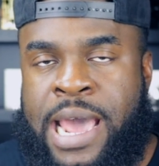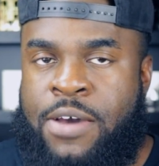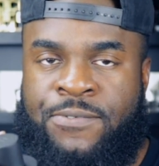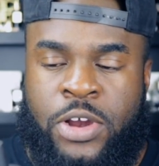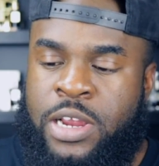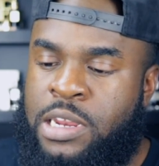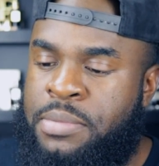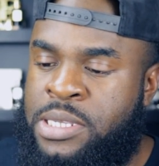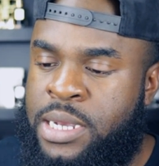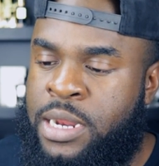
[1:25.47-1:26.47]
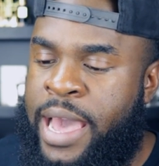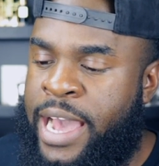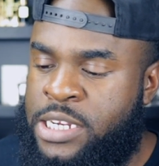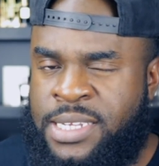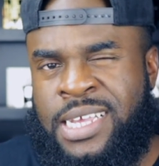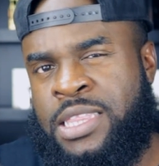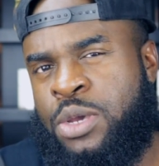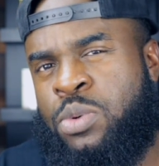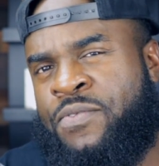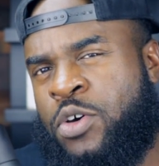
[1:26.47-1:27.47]
I have very limited interactions. I
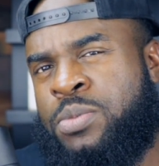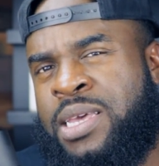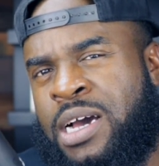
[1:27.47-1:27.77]
think we filmed the